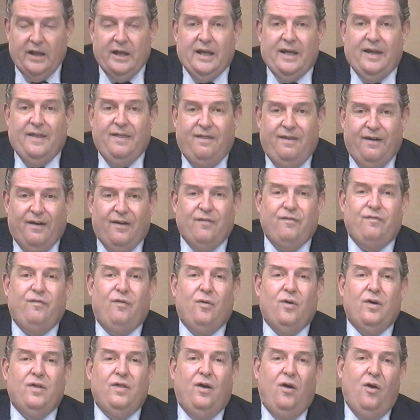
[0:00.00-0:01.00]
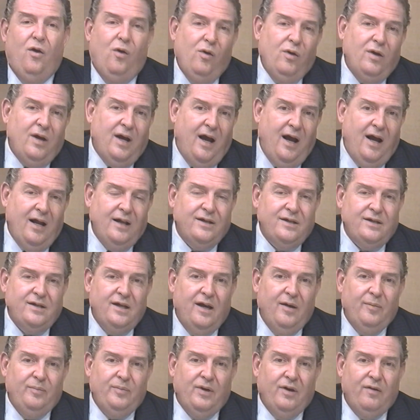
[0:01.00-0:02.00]
Therefore, the whole
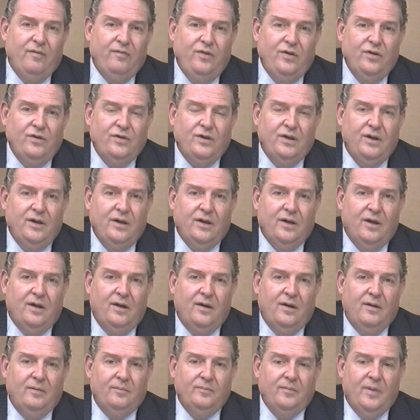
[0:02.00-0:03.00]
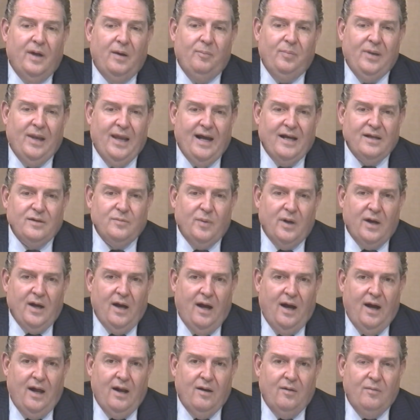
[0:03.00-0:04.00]
concept of using a plasma
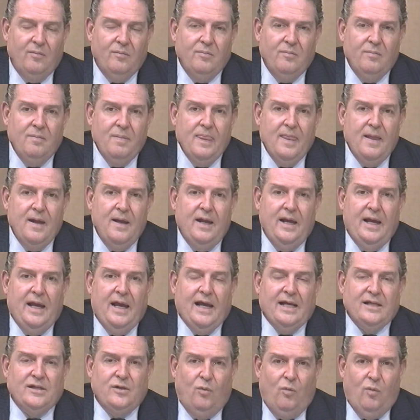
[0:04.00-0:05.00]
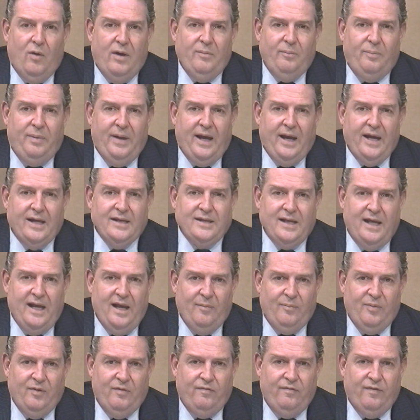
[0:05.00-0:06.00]
column as a one-pass
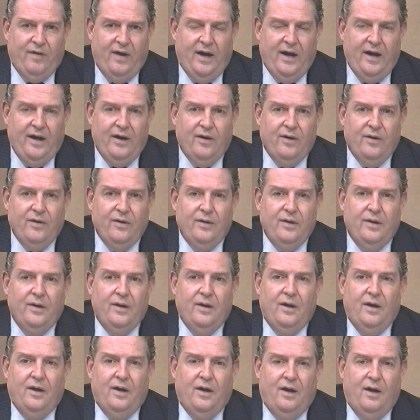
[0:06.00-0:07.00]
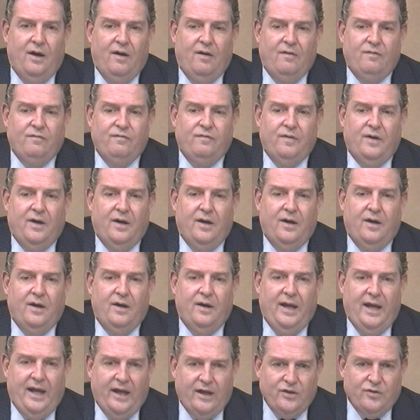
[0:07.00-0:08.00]
amplifier of
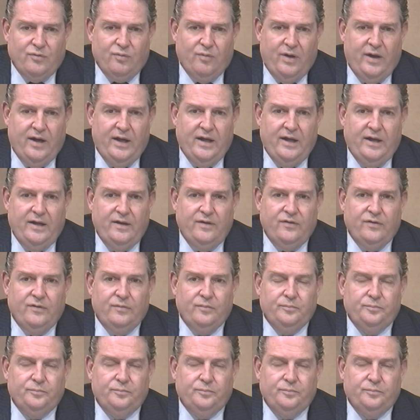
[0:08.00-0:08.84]
X-rays